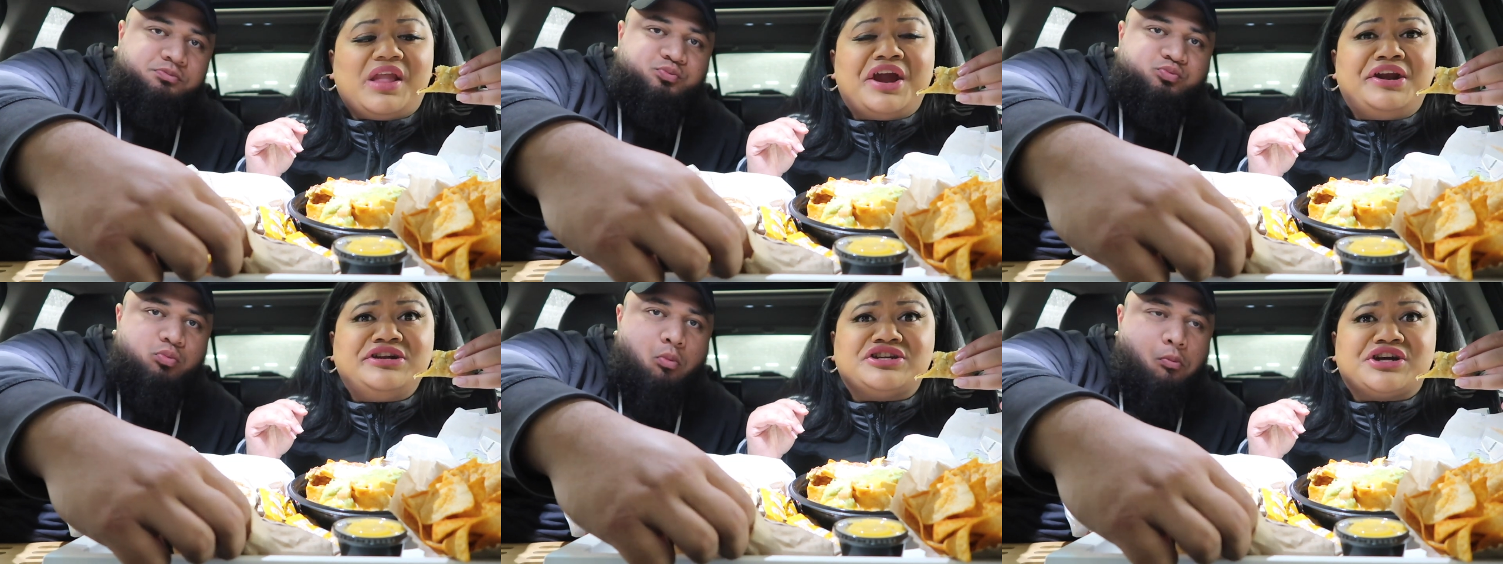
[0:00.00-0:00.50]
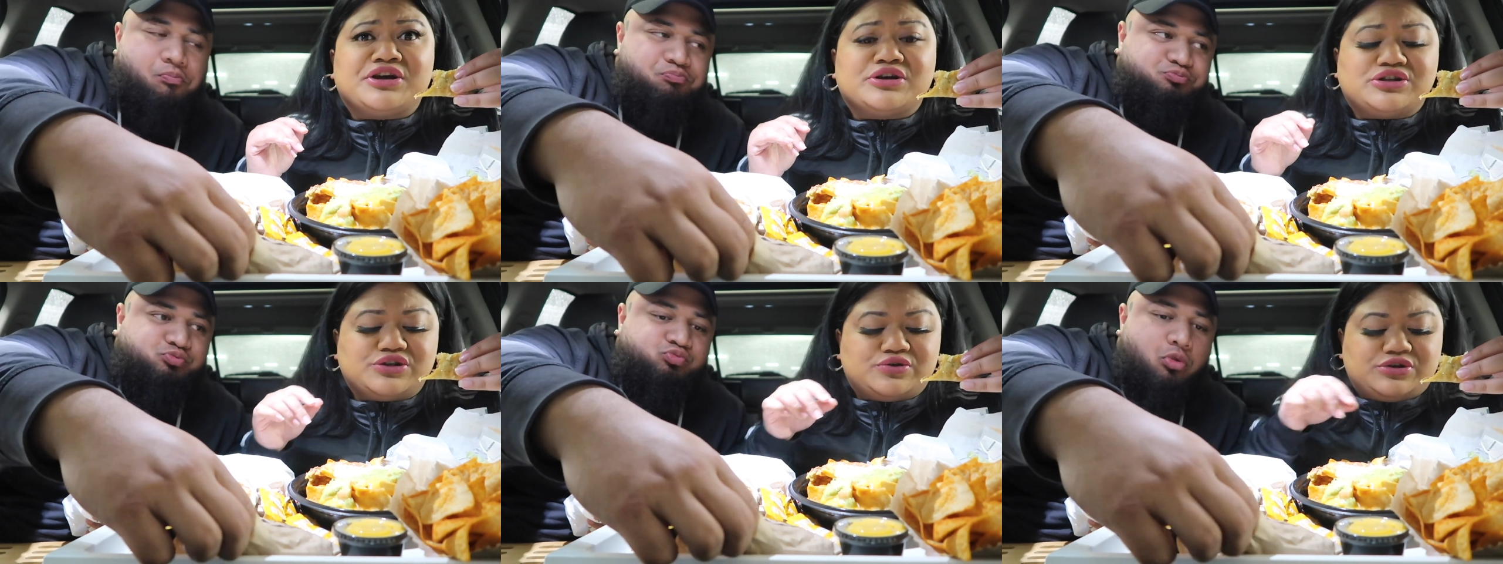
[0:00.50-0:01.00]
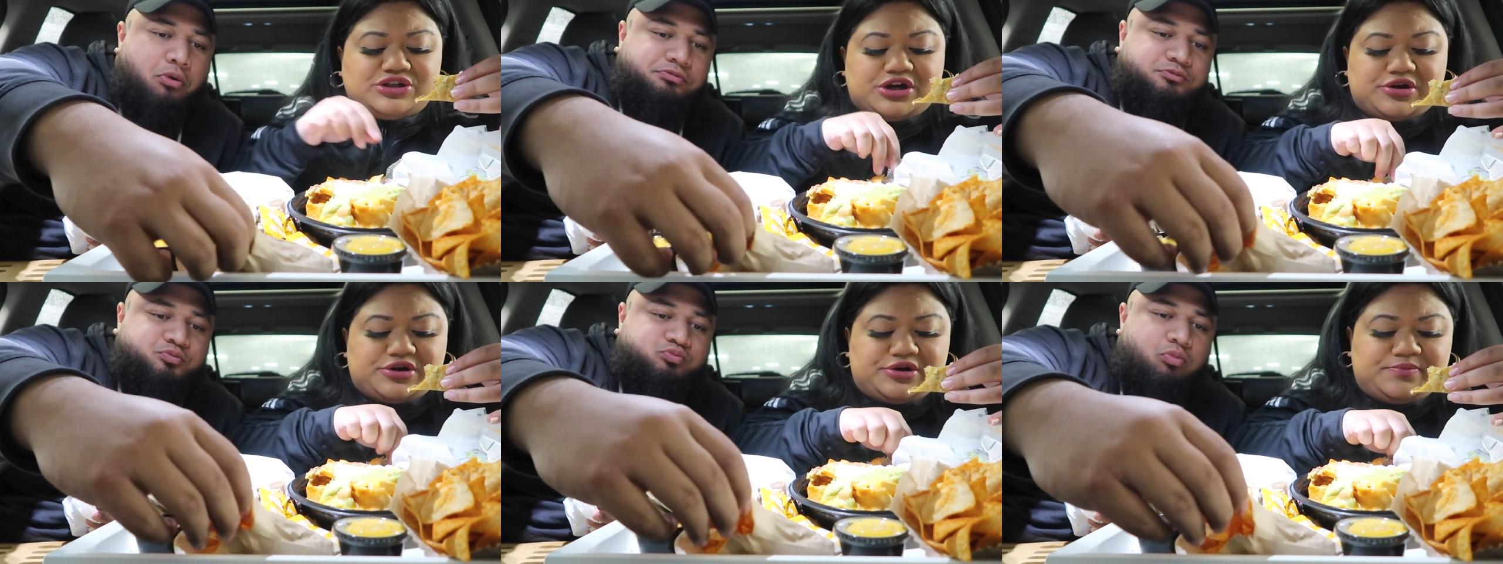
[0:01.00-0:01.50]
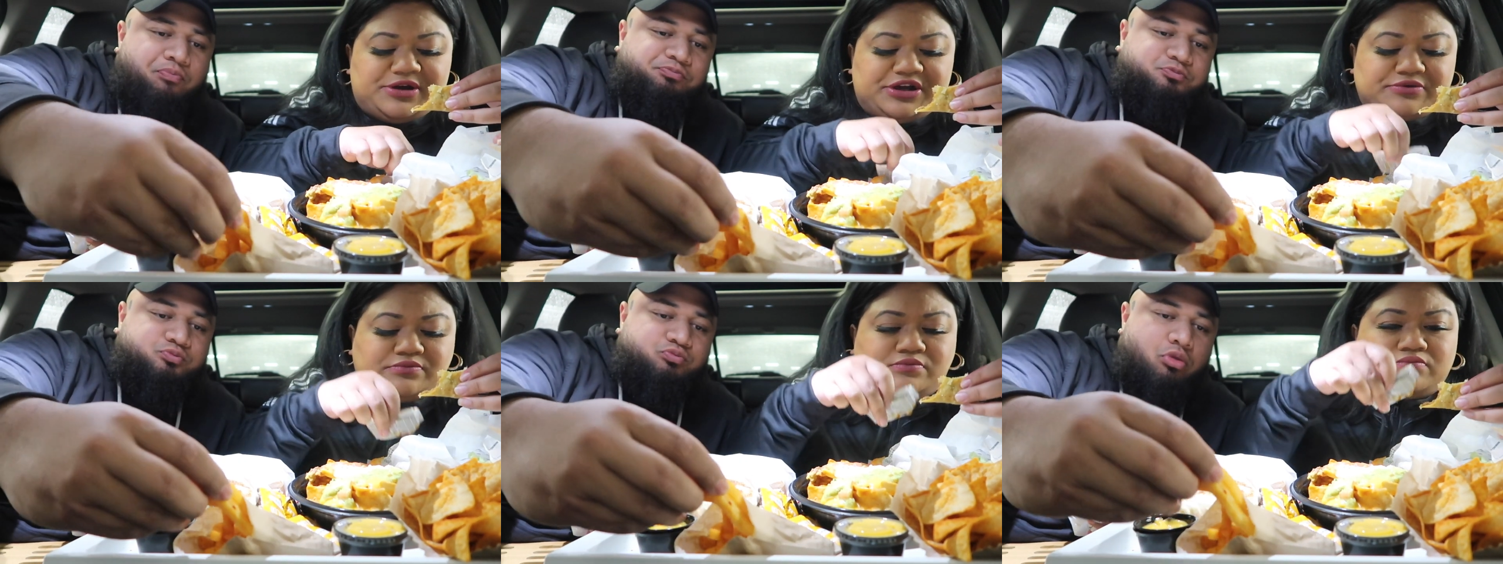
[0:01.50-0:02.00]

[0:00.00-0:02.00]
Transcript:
Speaker 1: Any taco is a good taco to me.